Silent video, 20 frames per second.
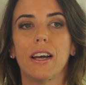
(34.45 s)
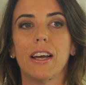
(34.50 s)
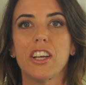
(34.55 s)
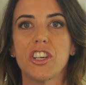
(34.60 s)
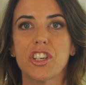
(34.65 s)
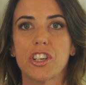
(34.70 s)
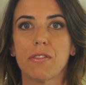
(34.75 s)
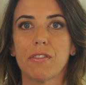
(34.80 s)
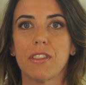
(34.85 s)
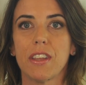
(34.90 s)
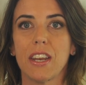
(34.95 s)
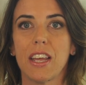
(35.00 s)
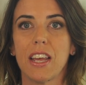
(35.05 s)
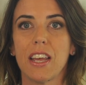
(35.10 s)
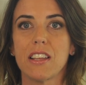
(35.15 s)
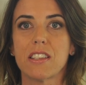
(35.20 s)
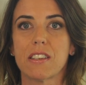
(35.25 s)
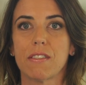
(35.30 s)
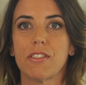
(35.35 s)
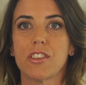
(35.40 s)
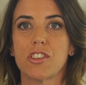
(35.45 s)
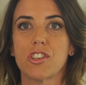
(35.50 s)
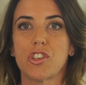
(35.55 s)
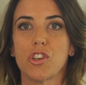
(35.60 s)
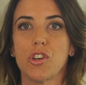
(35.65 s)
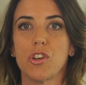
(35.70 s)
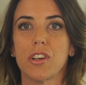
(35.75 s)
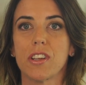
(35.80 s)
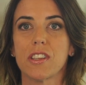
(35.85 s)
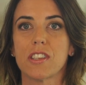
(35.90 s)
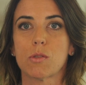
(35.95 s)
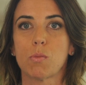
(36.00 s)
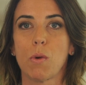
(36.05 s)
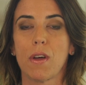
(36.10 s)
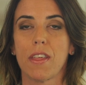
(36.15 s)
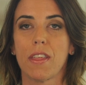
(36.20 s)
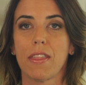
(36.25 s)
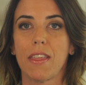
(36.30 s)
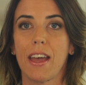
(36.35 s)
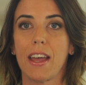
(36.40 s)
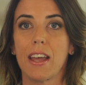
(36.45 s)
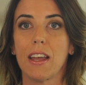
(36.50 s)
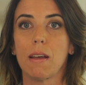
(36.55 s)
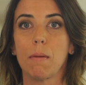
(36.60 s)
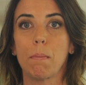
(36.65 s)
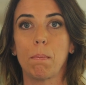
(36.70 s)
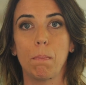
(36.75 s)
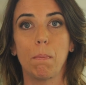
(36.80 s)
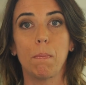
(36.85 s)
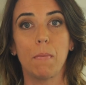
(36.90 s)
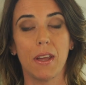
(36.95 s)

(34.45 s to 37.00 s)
each of the needs of the students, whether they